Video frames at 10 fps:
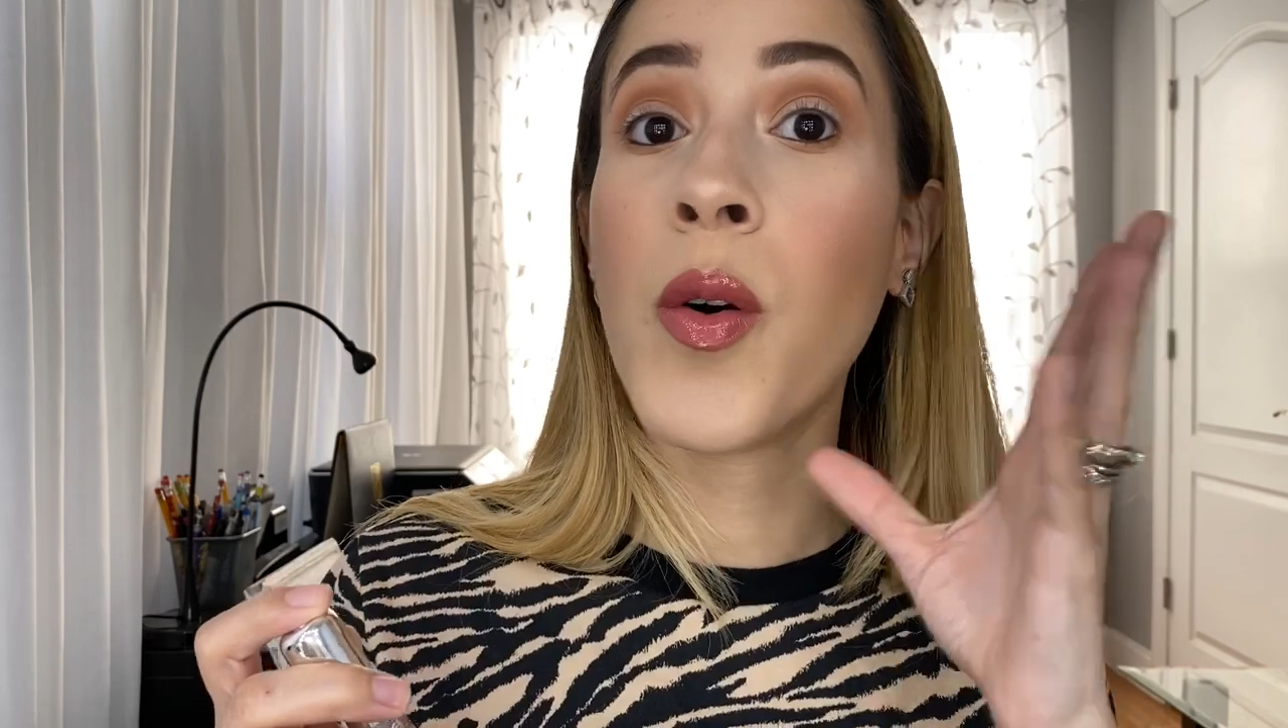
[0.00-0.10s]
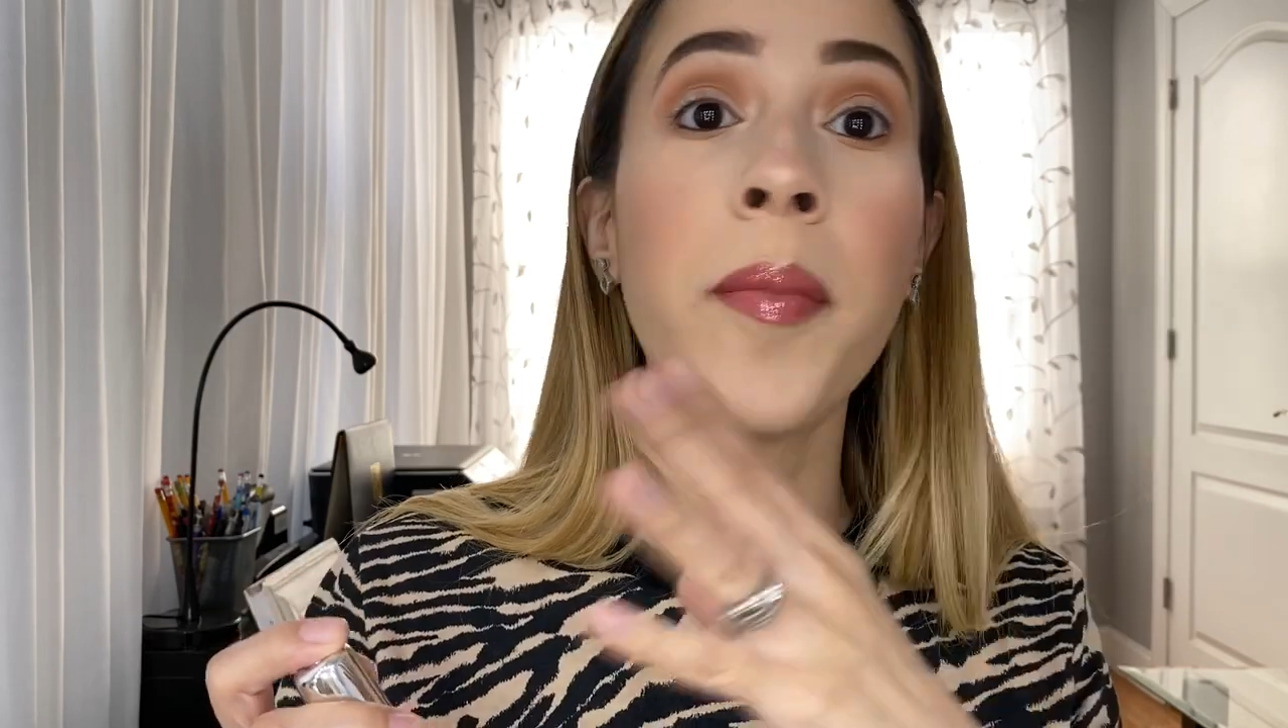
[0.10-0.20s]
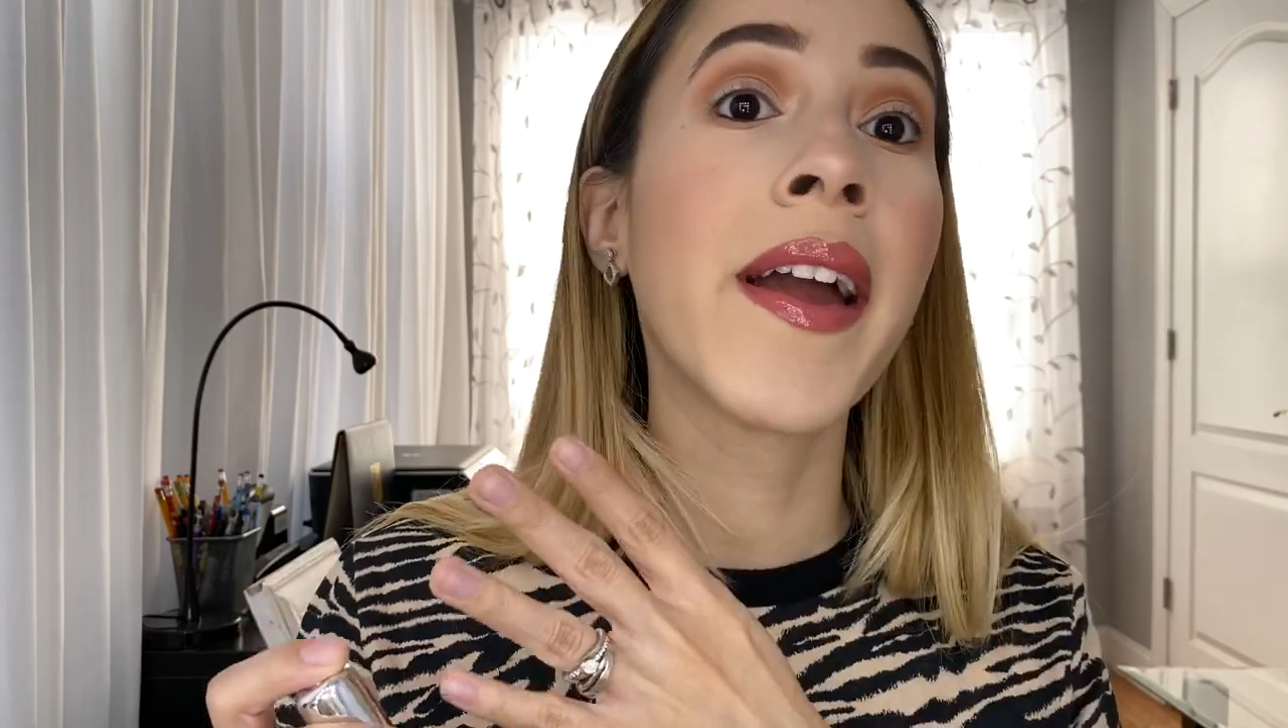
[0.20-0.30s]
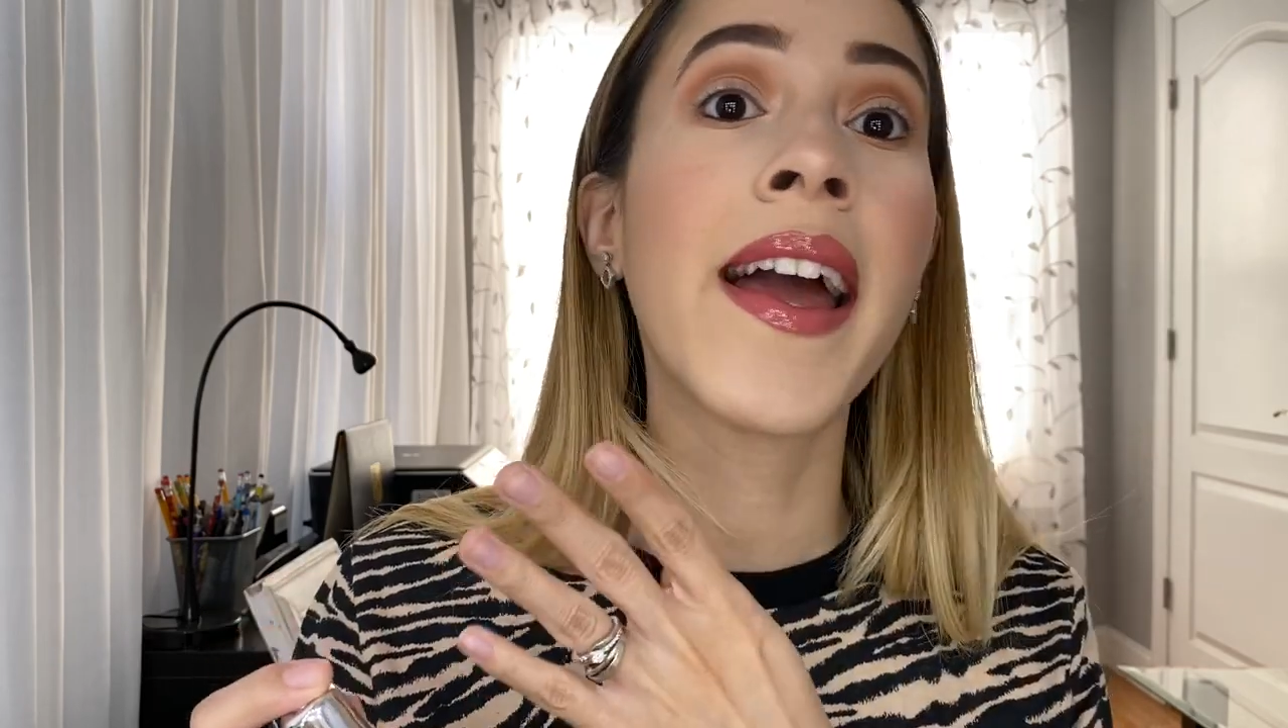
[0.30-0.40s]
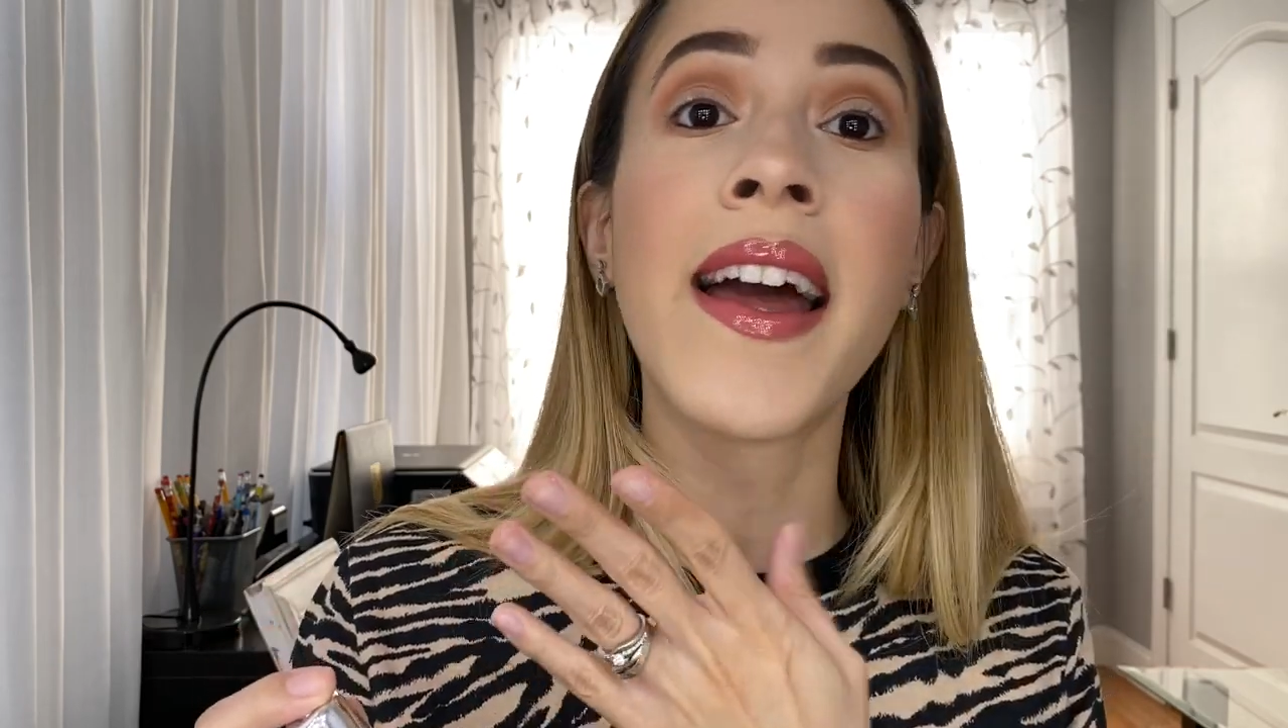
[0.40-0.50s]
my
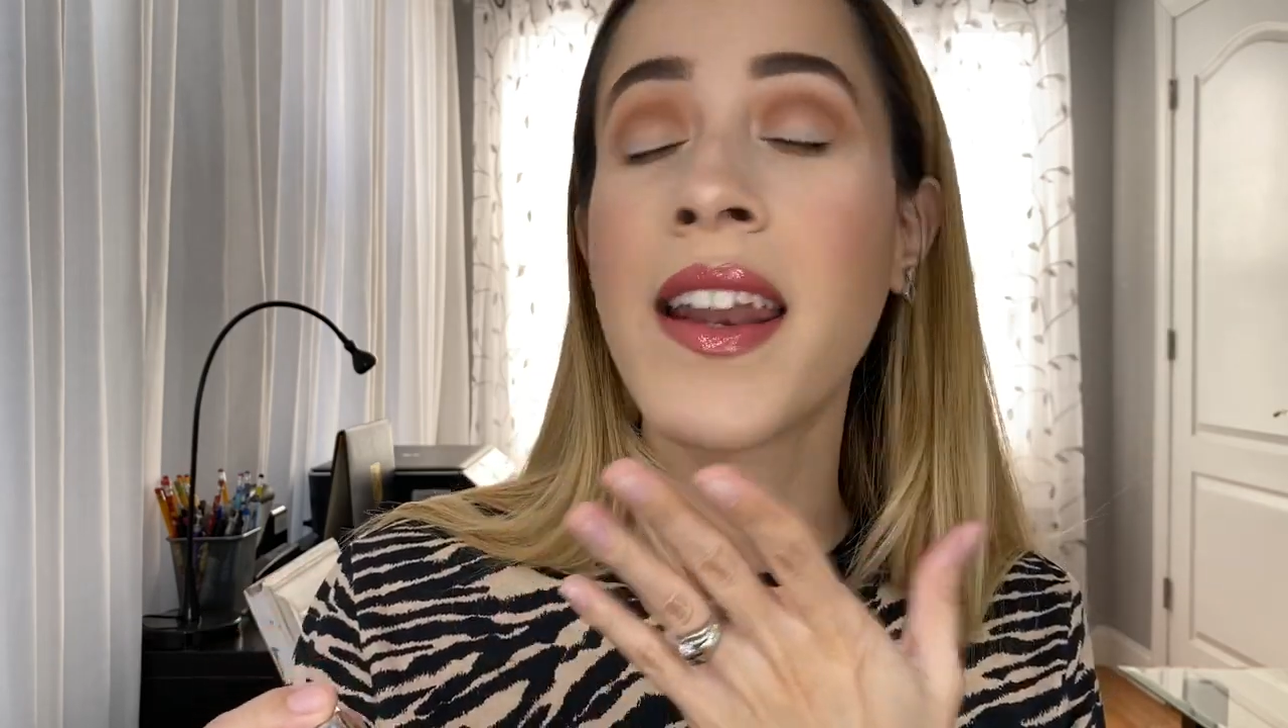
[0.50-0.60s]
god,